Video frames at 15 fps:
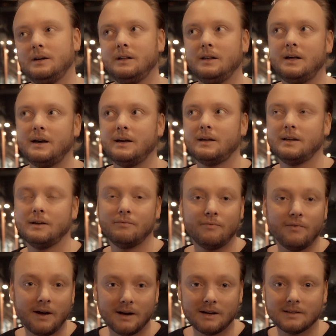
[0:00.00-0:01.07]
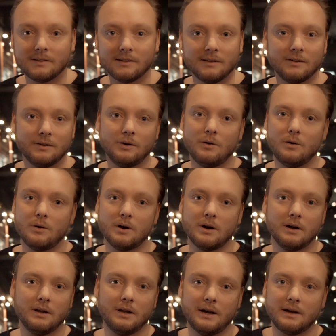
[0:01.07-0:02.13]
like an effect
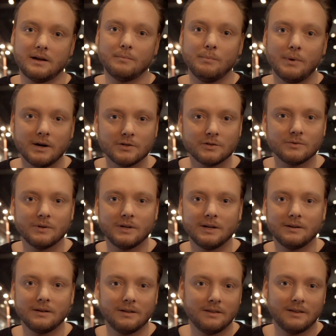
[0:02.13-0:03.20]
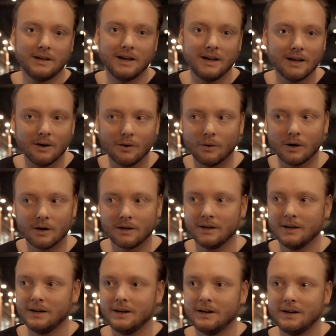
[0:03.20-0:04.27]
or like a mastering thing, or
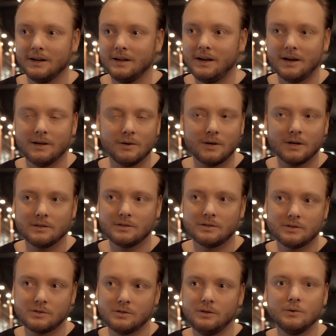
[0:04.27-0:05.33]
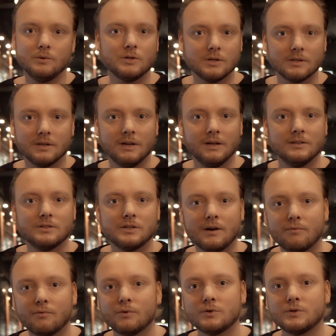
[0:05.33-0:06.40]
you can just use it in
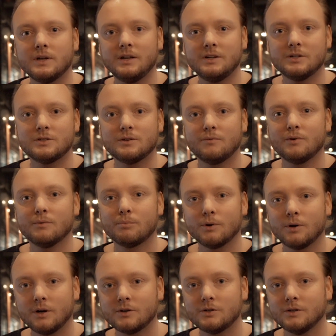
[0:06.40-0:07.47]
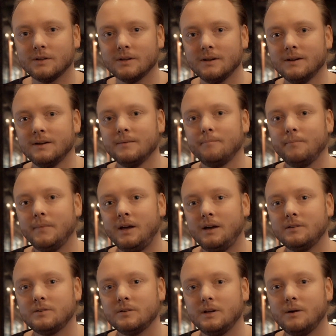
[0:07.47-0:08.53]
several stages of your production.
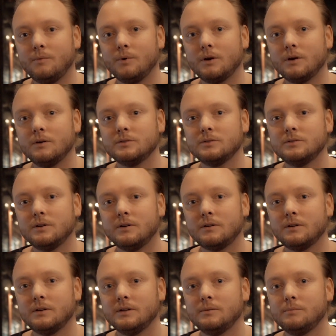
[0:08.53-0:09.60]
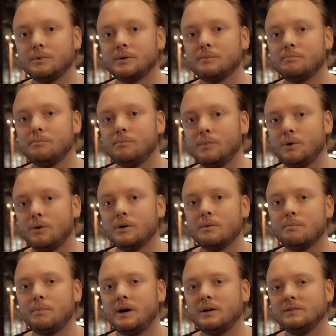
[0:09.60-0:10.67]
And today we're going to talk a little bit more
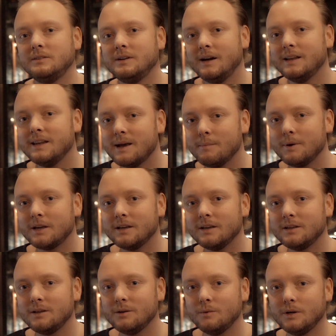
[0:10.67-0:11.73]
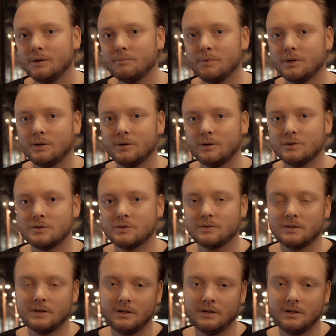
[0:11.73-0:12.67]
about dynamic EQing, because